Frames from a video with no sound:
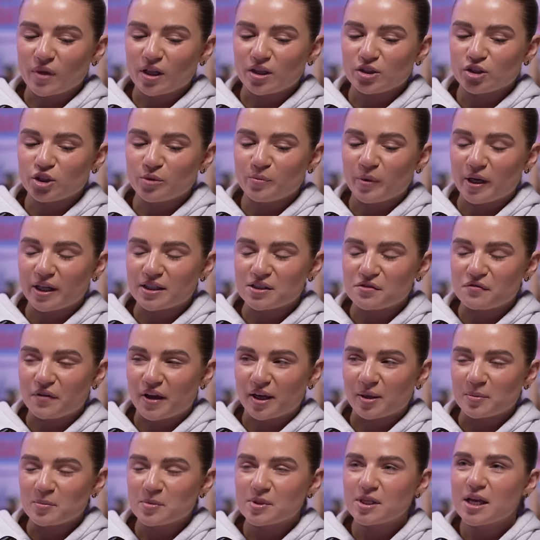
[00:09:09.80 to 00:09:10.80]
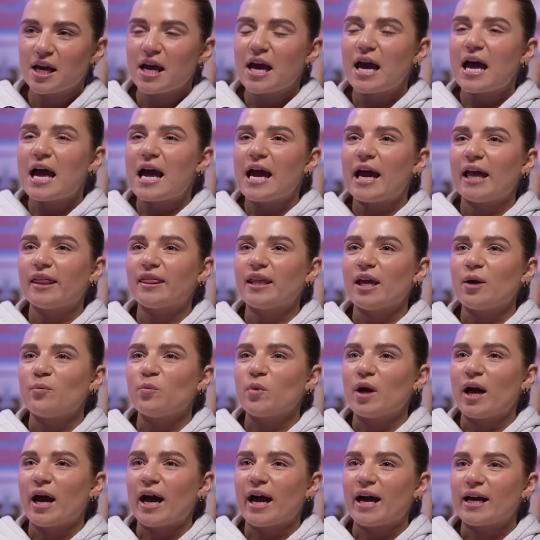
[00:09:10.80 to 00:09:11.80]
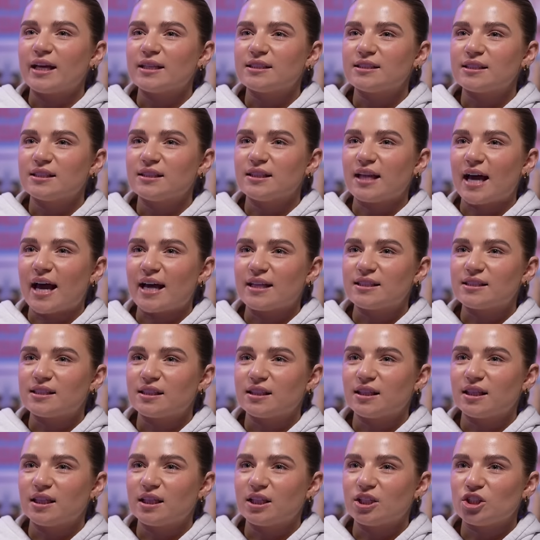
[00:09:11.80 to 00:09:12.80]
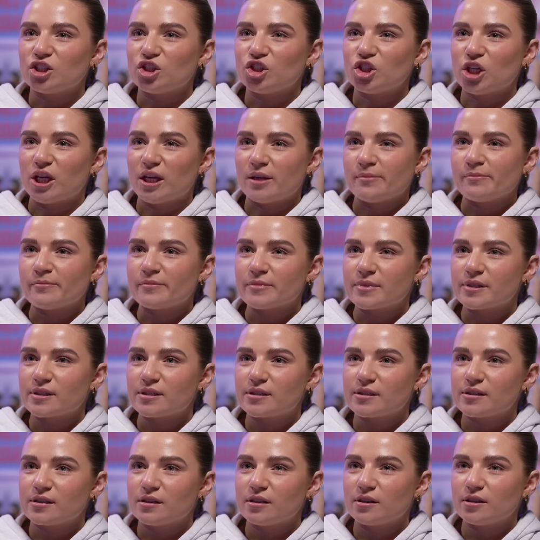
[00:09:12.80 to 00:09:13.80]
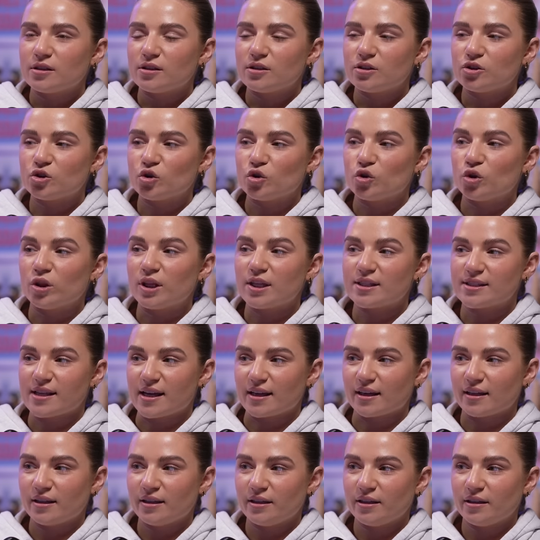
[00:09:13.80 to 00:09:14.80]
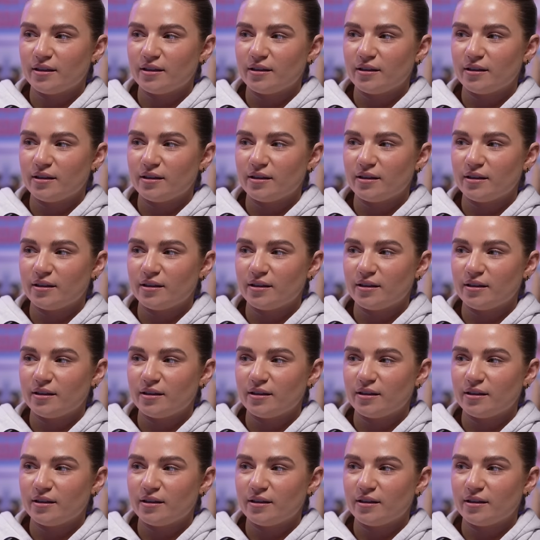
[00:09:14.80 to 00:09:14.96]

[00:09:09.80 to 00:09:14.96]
She brings vibes. And then we had Natalie James doing the singing.